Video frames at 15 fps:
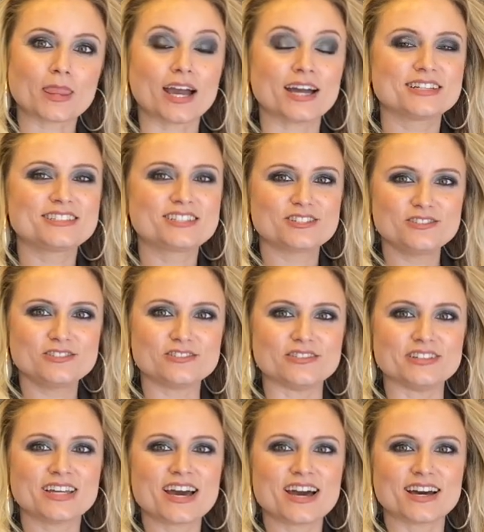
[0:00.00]
I do.
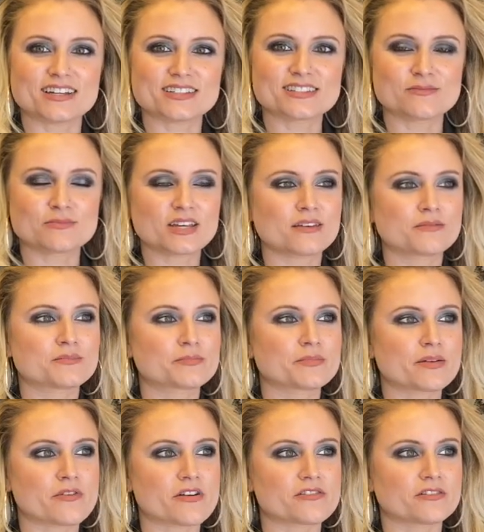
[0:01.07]
Yeah. Sometimes my
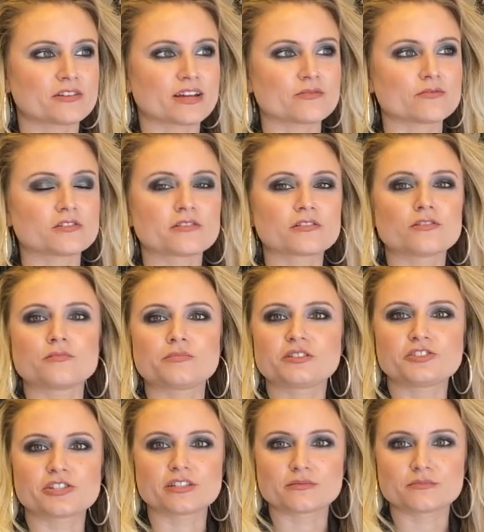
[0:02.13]
brother and I will go to open
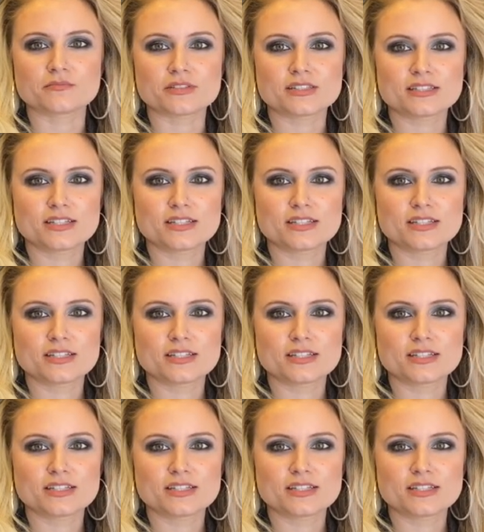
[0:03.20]
gyms.